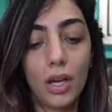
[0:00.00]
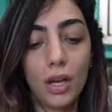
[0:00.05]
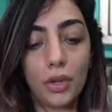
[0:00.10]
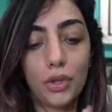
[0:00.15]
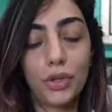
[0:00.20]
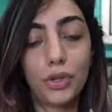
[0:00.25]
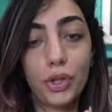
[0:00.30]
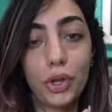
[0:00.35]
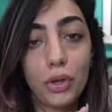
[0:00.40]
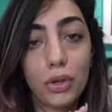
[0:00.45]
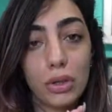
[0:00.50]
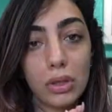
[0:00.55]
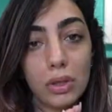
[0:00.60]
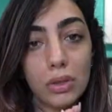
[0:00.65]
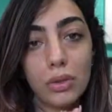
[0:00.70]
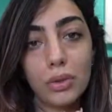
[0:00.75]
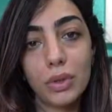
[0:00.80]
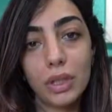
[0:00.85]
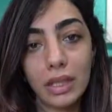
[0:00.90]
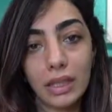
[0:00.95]

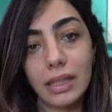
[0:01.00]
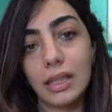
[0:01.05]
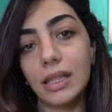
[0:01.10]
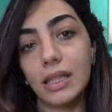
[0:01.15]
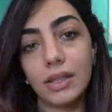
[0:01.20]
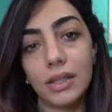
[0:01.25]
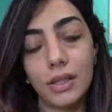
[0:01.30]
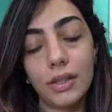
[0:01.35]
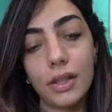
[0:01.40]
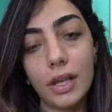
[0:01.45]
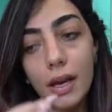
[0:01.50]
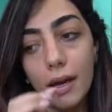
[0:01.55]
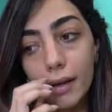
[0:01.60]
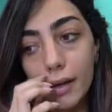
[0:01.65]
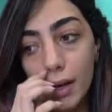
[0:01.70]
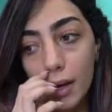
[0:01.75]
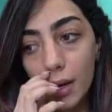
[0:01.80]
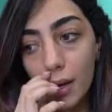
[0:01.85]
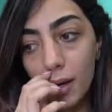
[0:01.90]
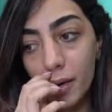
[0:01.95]
So we're going to get into
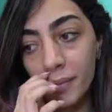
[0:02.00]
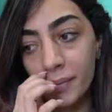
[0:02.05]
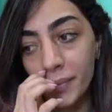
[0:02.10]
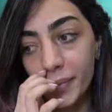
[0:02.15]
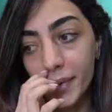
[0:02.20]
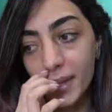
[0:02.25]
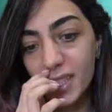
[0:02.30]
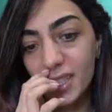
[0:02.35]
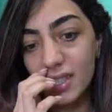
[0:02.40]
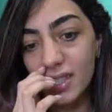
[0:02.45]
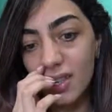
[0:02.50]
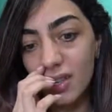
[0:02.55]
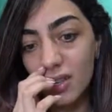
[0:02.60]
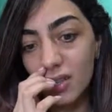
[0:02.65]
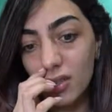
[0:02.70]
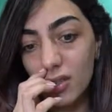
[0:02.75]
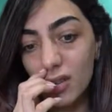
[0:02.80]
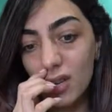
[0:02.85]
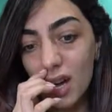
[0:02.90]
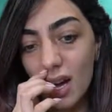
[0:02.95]
that. Um,
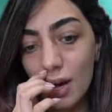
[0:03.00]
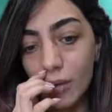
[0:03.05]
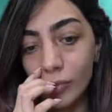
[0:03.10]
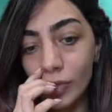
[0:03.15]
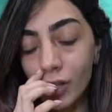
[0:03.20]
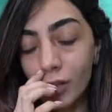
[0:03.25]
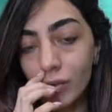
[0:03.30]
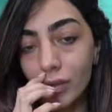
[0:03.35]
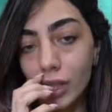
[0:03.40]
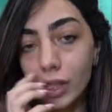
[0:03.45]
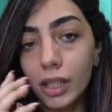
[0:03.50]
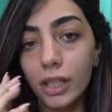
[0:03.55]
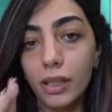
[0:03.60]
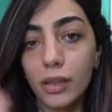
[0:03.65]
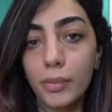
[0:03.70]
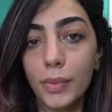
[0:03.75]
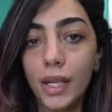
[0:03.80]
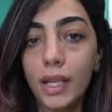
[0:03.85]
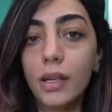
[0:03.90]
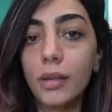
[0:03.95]
so I'm not wearing
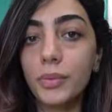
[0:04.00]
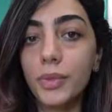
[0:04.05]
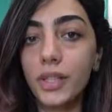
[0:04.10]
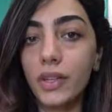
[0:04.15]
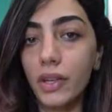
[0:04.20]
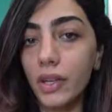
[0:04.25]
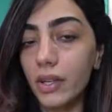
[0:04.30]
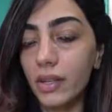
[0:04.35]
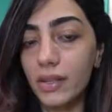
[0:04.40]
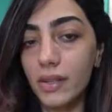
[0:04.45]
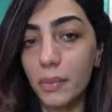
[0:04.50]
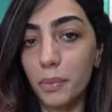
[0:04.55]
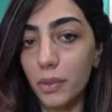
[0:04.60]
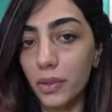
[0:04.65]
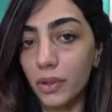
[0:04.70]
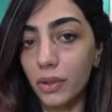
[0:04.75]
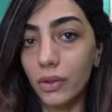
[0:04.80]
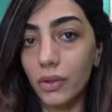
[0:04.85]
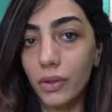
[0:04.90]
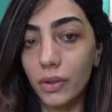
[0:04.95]
any makeup today because I'm
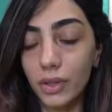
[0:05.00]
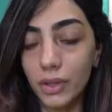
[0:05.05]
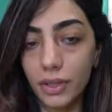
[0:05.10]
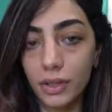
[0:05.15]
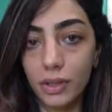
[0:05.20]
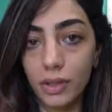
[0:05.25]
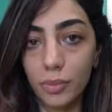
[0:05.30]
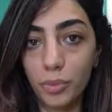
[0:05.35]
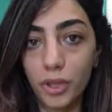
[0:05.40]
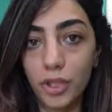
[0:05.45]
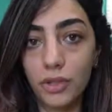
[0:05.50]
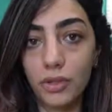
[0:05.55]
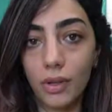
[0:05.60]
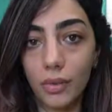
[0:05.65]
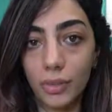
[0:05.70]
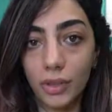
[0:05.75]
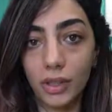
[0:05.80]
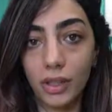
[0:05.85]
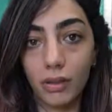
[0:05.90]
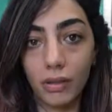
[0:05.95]
gonna, going to the beach.
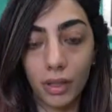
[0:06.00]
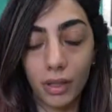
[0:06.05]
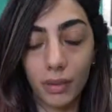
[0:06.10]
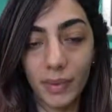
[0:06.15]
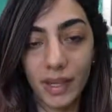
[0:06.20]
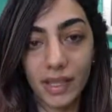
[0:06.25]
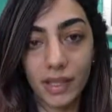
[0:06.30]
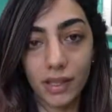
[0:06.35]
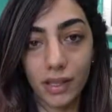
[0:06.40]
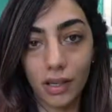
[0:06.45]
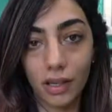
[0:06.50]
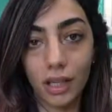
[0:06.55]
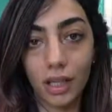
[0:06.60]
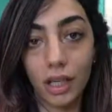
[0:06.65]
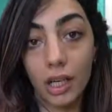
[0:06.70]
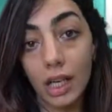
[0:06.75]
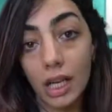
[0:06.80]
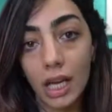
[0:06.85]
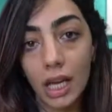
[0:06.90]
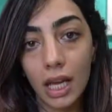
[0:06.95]
I'm only wearing
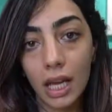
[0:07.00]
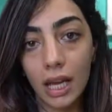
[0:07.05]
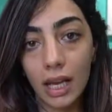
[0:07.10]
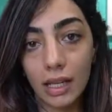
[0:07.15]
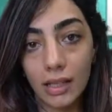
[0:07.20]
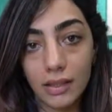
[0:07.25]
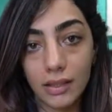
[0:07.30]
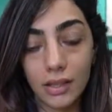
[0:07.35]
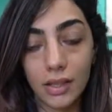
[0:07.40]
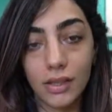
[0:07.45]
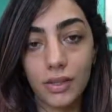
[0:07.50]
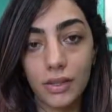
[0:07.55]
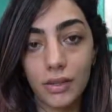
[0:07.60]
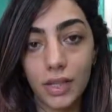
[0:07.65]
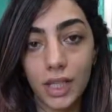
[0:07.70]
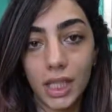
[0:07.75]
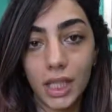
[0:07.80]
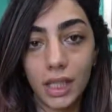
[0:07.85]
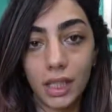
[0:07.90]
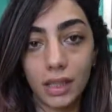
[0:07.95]
mascara and
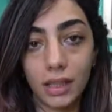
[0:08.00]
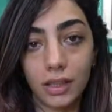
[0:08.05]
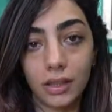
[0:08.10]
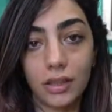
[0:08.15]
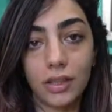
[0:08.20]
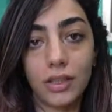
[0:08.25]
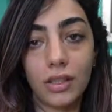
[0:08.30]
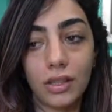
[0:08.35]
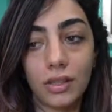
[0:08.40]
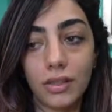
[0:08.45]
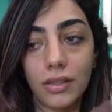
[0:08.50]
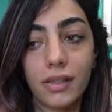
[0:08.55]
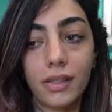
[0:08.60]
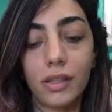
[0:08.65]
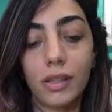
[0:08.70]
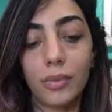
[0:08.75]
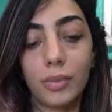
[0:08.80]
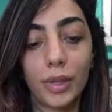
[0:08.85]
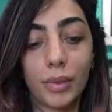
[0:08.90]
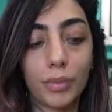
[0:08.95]
sunscreen and, you know,
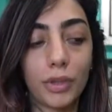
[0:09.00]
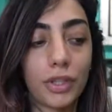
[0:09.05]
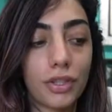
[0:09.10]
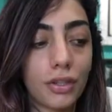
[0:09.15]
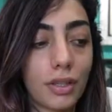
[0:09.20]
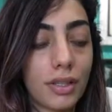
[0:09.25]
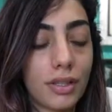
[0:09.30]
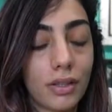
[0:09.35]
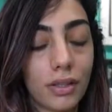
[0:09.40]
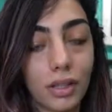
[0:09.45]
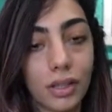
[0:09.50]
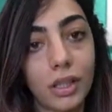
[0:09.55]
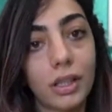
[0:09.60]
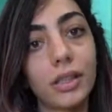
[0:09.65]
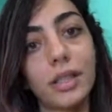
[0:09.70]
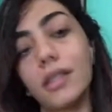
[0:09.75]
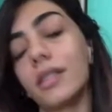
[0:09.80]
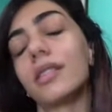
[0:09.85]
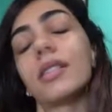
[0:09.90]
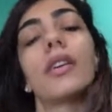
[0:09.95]
serum and moisturizer and all
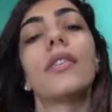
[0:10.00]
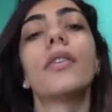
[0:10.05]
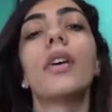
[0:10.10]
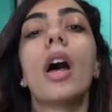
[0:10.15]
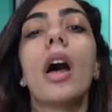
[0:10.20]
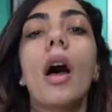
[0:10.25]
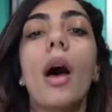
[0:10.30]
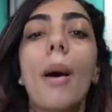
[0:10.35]
that stuff.